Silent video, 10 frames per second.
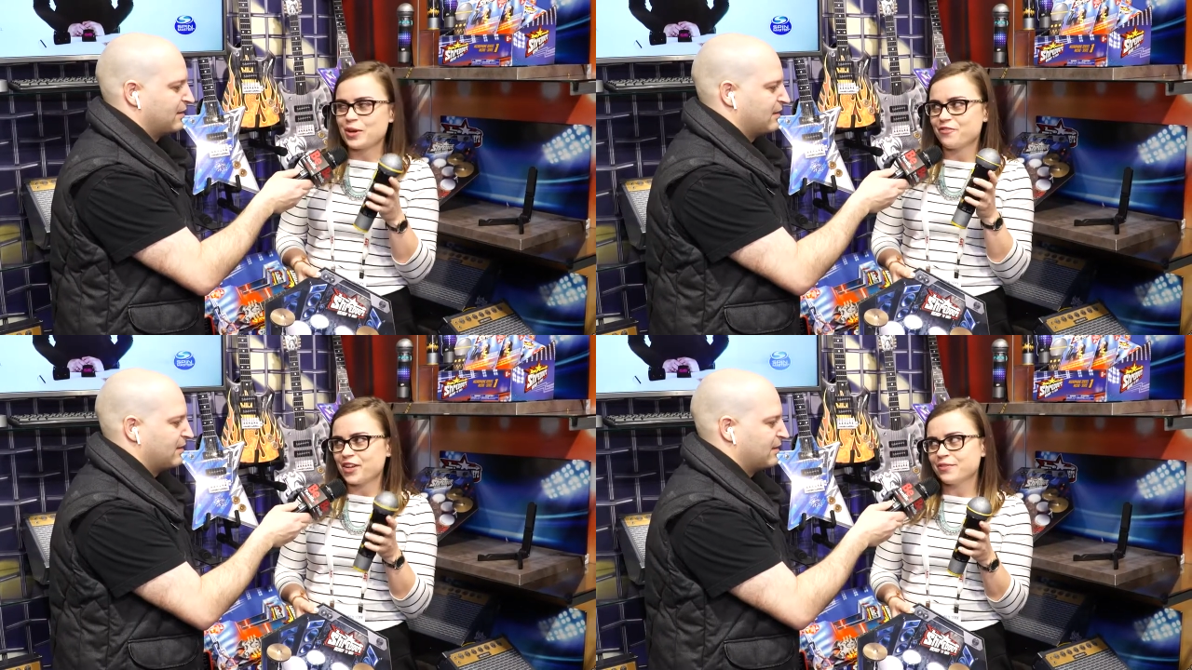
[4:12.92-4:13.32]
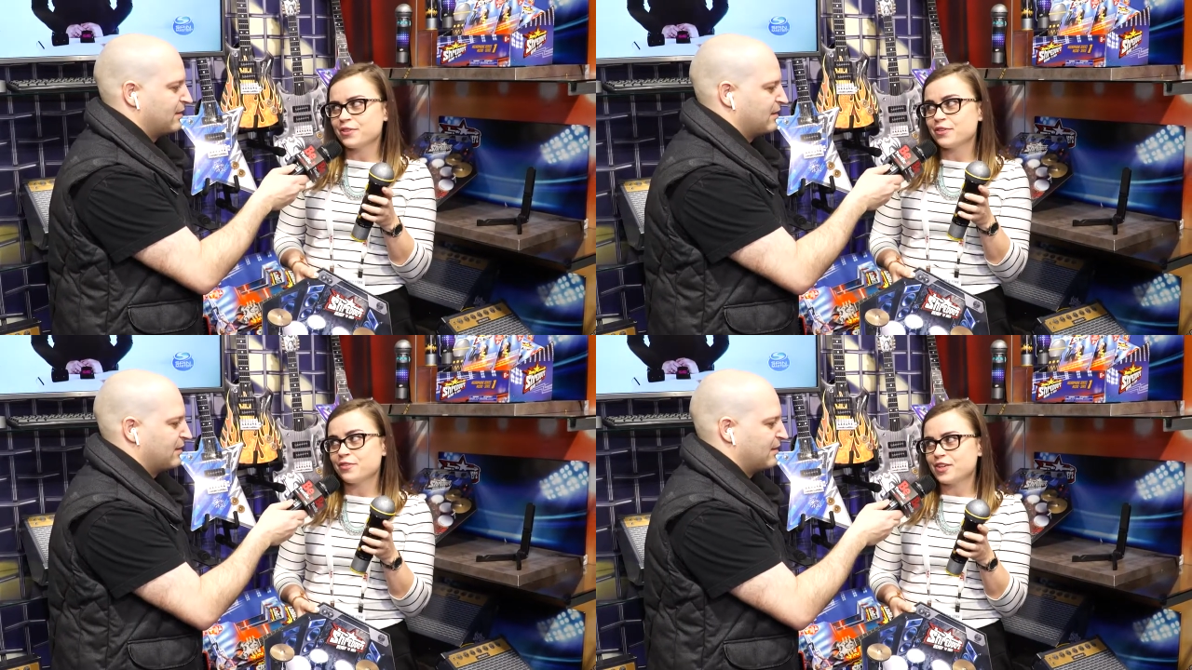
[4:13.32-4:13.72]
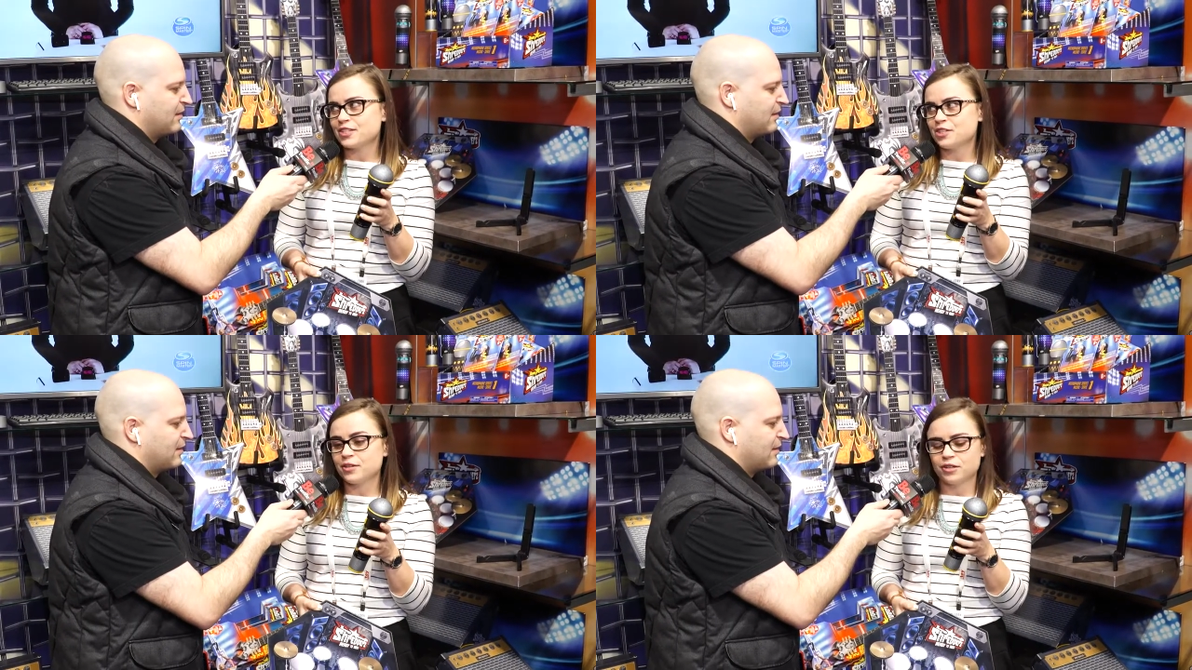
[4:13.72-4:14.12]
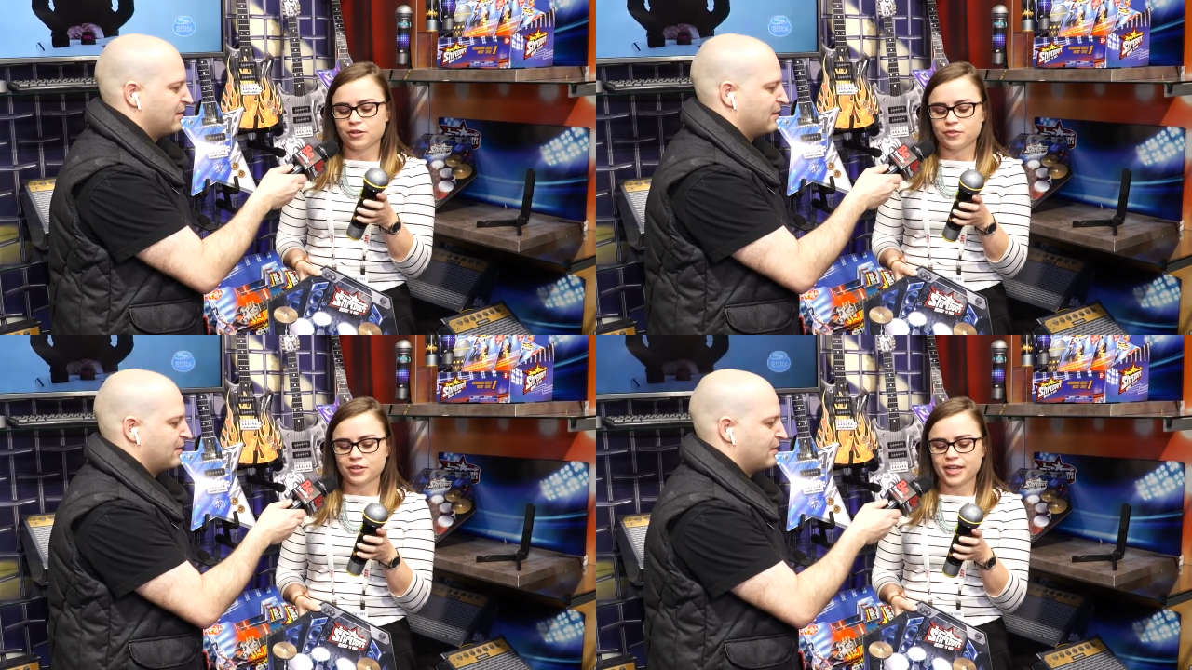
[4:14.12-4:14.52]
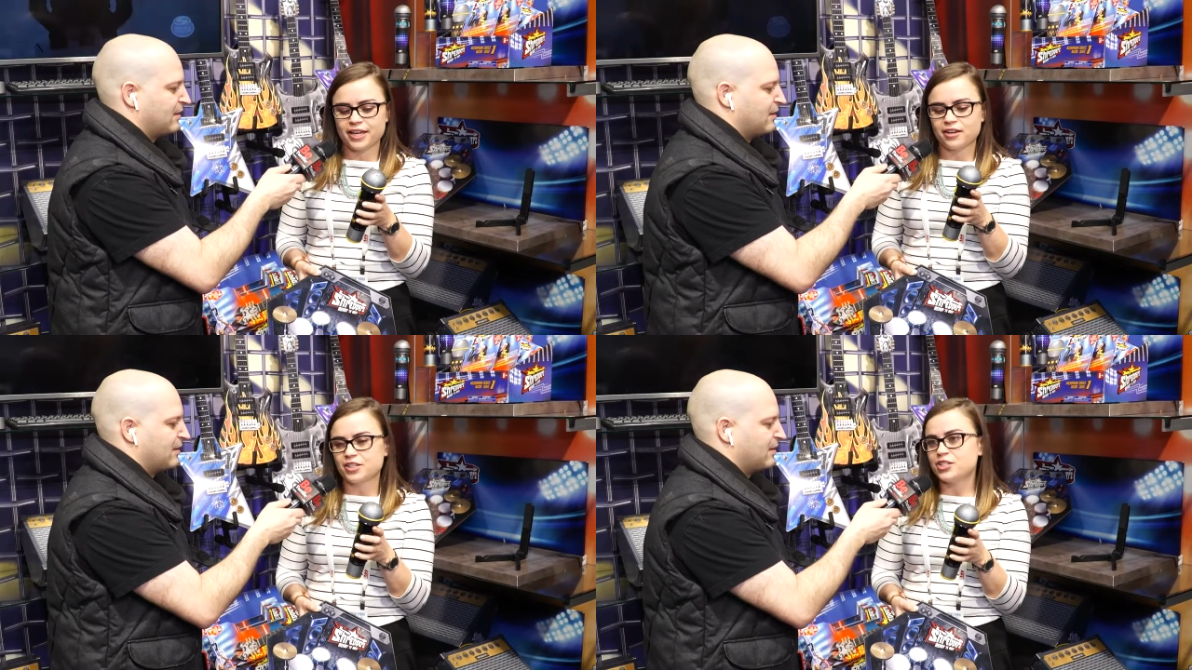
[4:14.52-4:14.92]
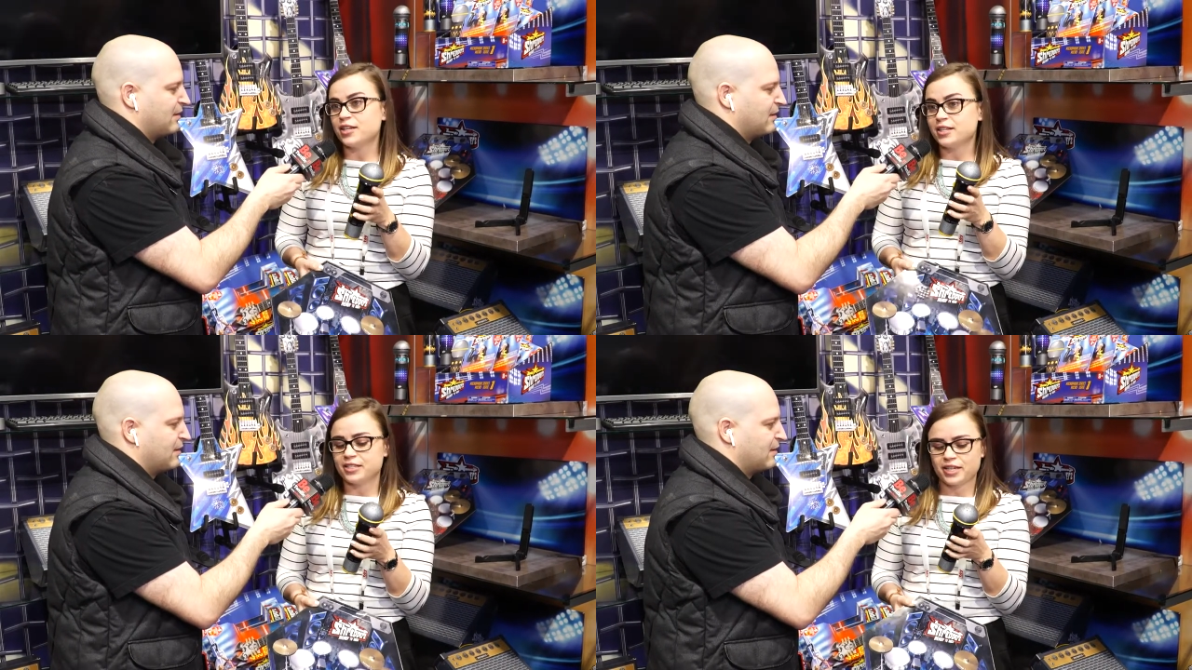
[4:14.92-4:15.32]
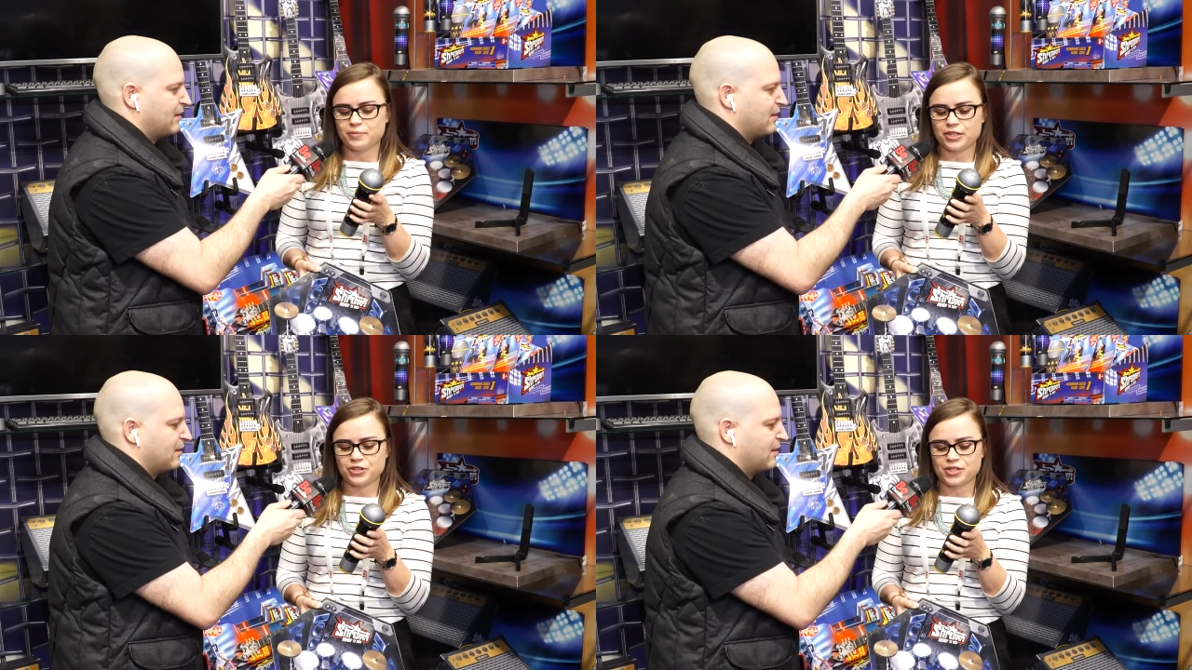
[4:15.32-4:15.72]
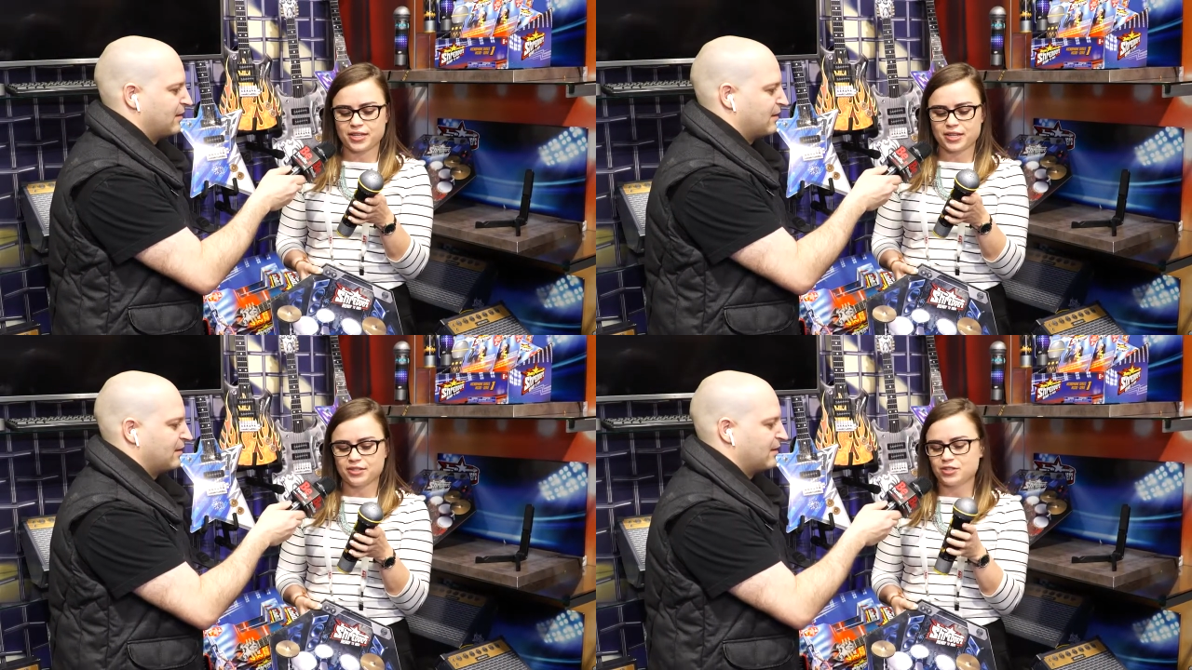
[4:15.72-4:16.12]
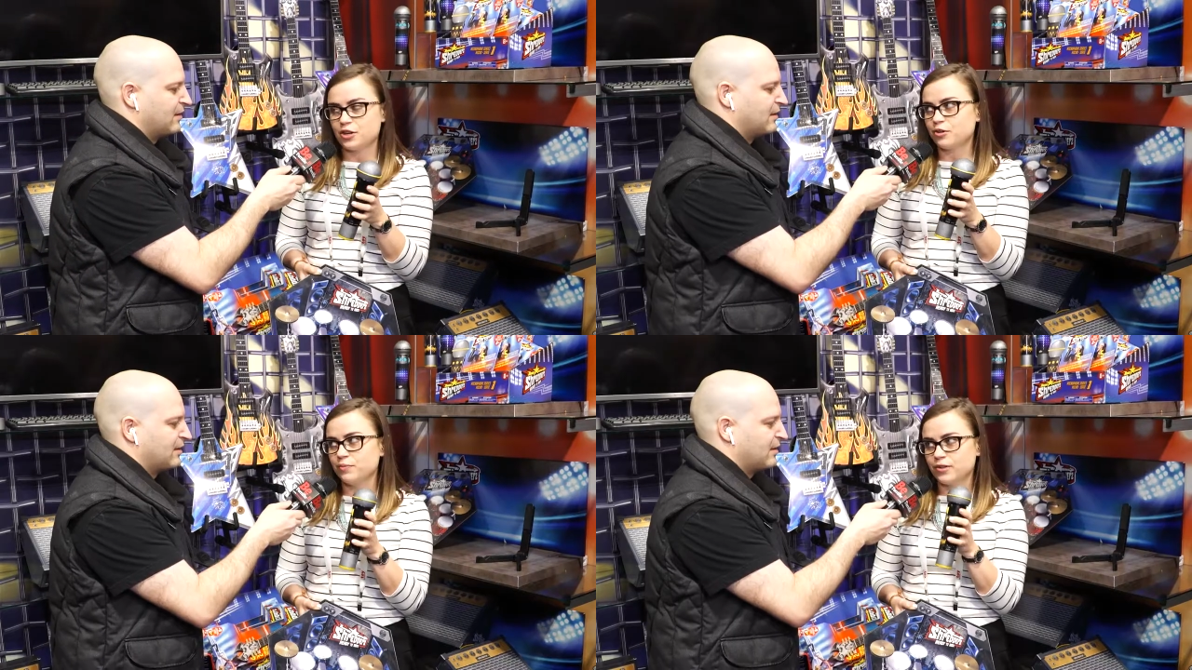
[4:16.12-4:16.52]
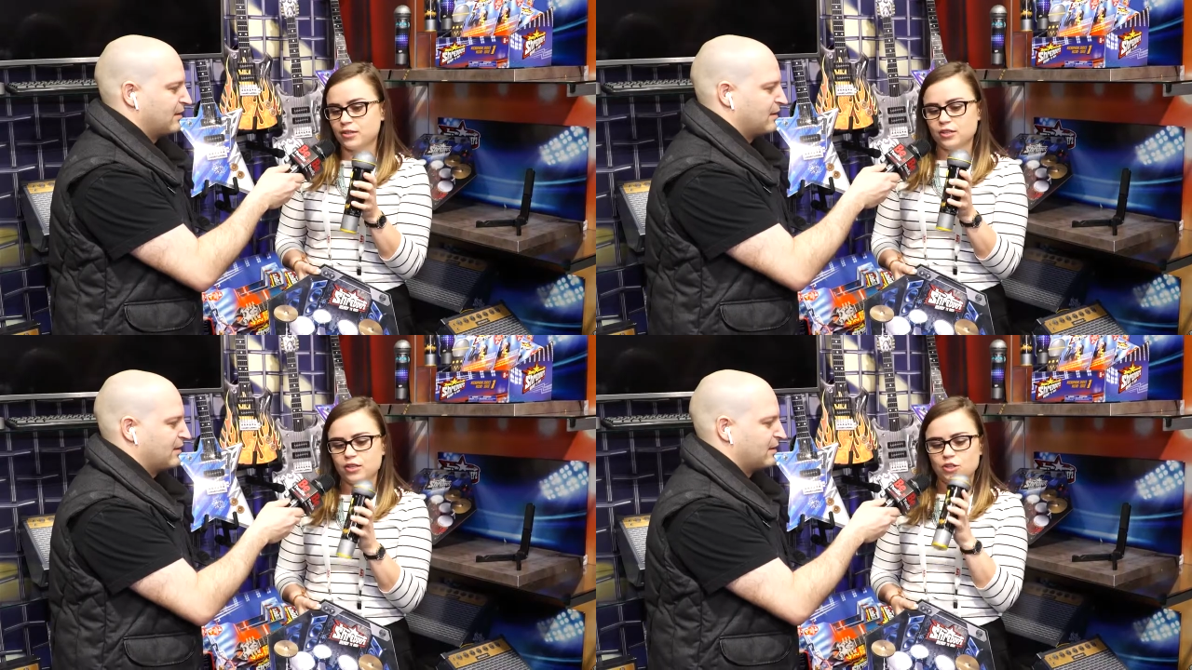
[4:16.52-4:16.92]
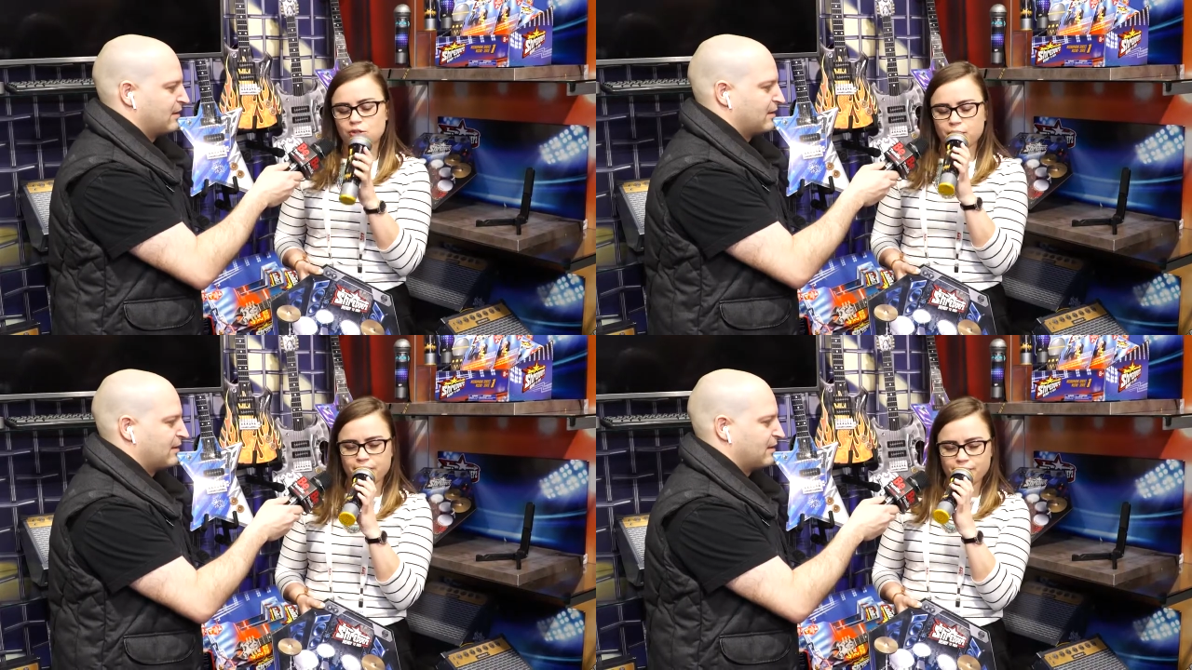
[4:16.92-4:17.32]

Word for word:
Speaker 1: you have 5 different effects that you can overlay onto any time that you're singing. So you